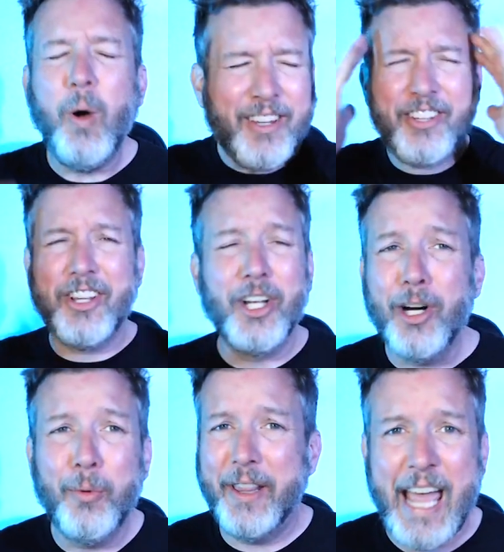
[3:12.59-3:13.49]
What
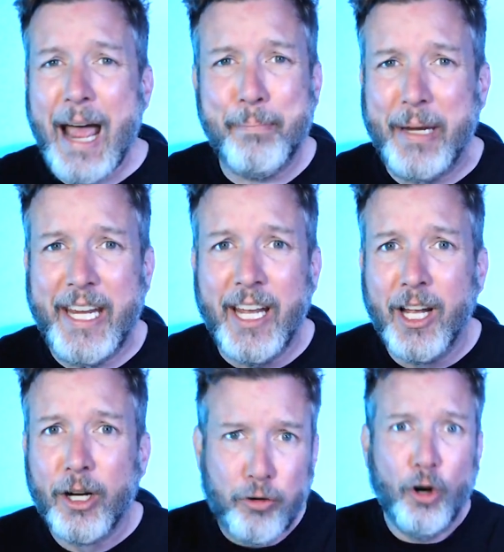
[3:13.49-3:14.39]
slur would that be?
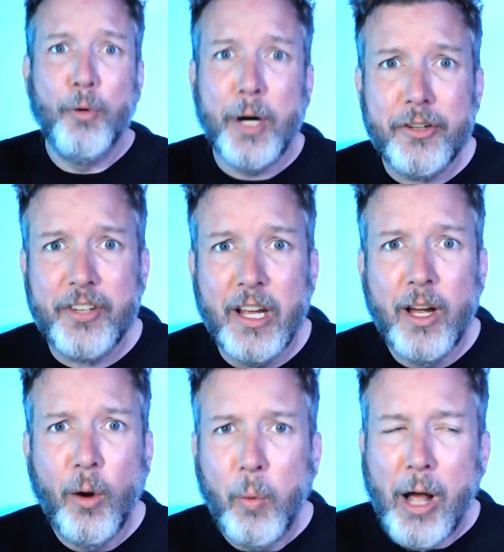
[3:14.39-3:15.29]
Groomers?
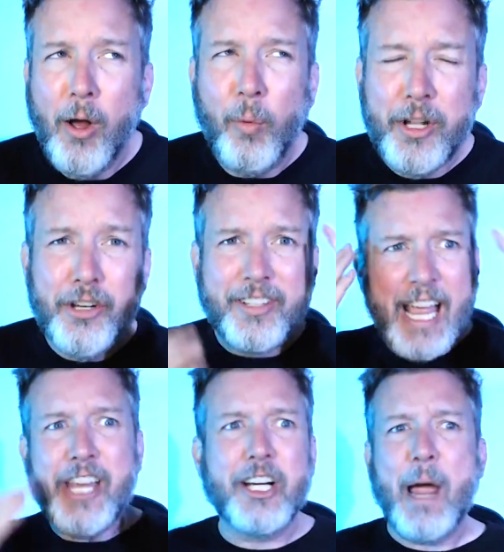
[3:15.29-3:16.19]
Well, when you
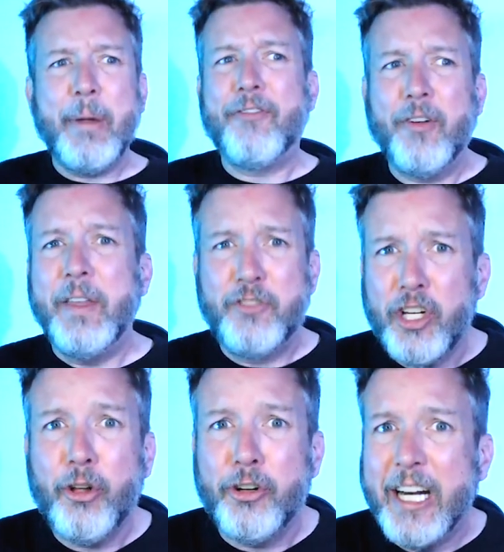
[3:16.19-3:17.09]
say you're coming from the
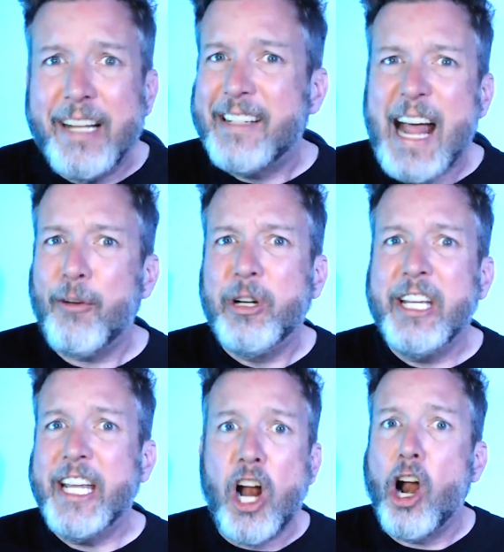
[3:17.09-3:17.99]
children, it's not
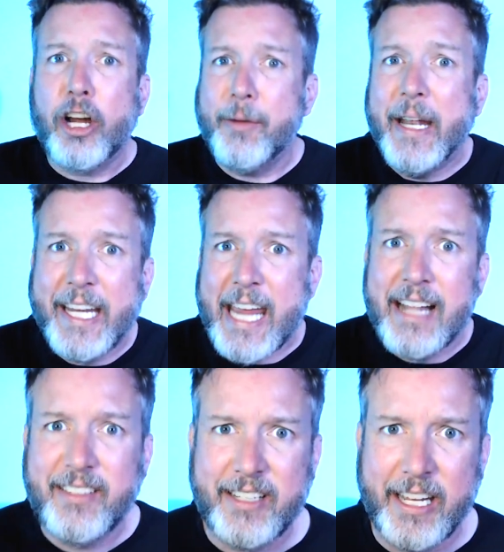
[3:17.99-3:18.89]
really an argument
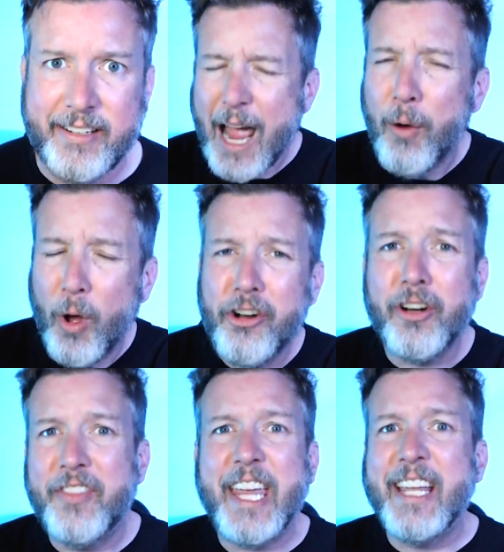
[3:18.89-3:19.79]
against it. I wonder
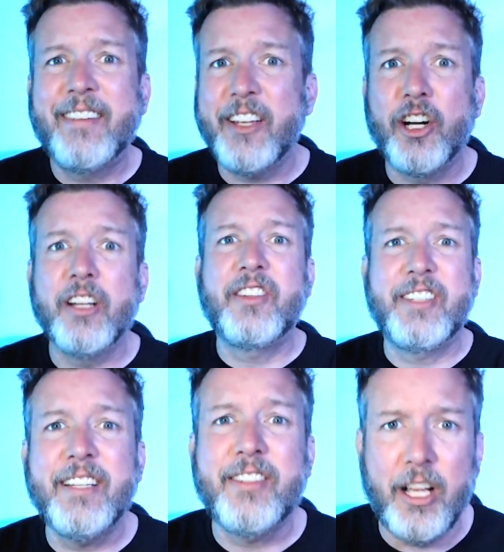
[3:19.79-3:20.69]
if they consider
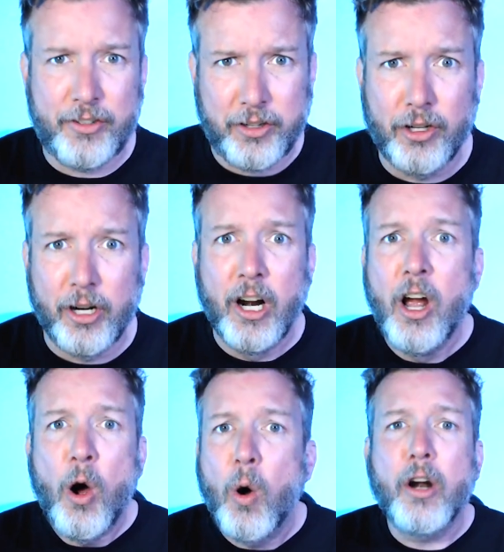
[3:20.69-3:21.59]
cis a slur,
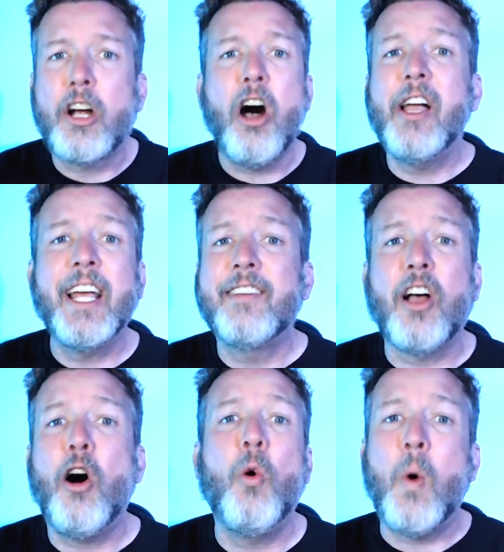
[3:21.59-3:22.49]
or calling us
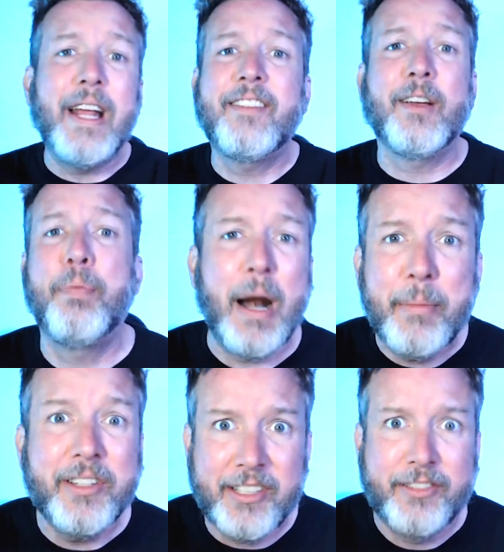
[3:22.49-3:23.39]
all white
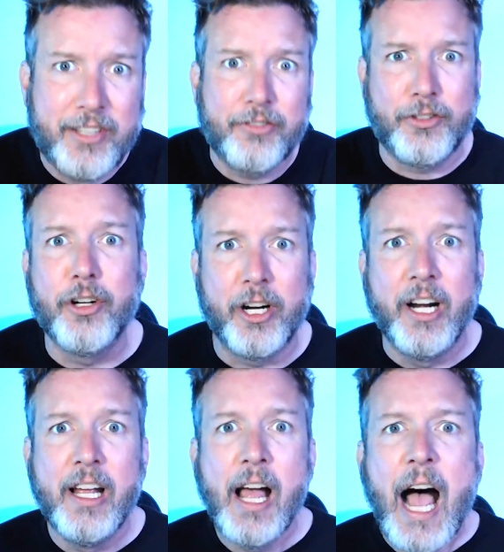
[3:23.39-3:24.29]
supremacists a slur.
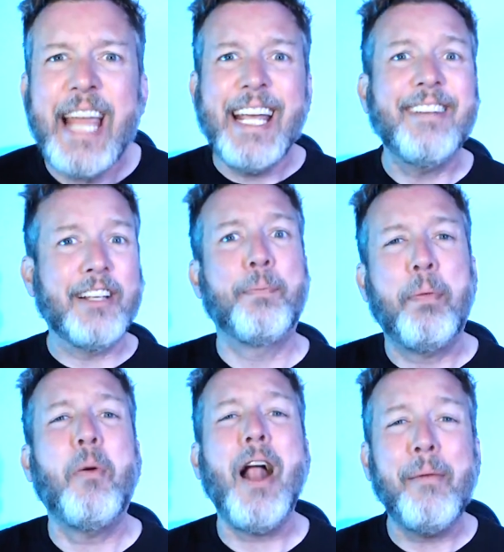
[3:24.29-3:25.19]
I guess it's
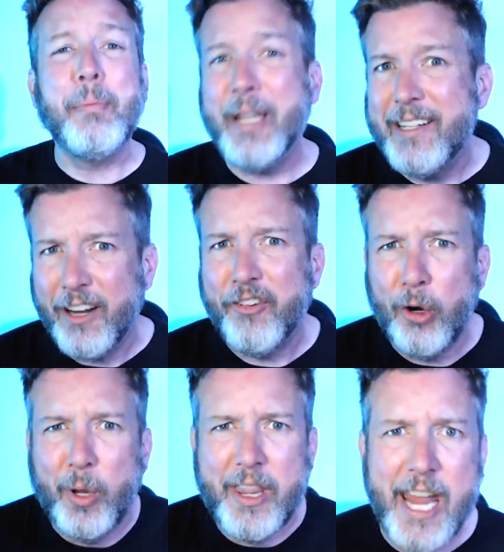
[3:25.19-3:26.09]
probably
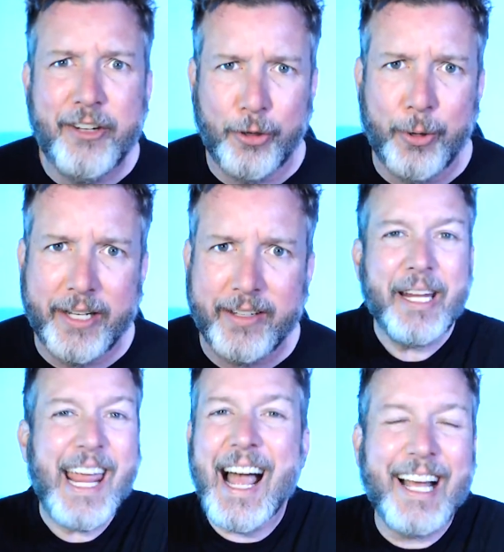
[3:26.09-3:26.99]
different when they do it. But
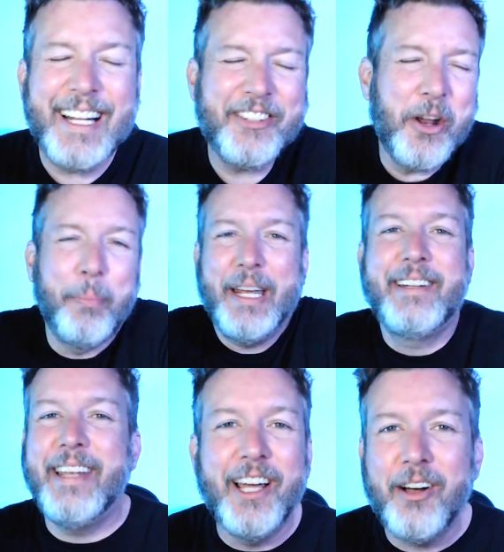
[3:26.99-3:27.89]
yeah, it's no big
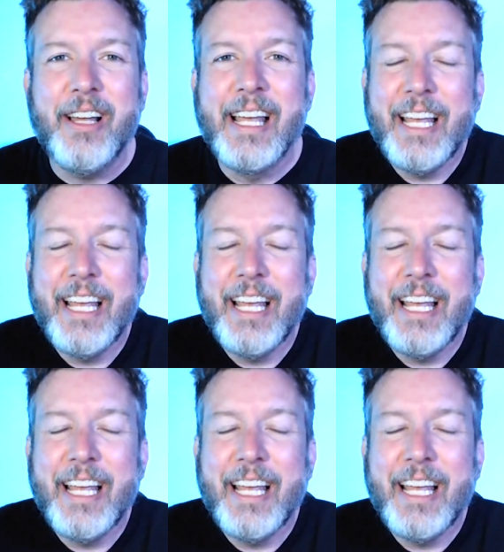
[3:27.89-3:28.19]
deal.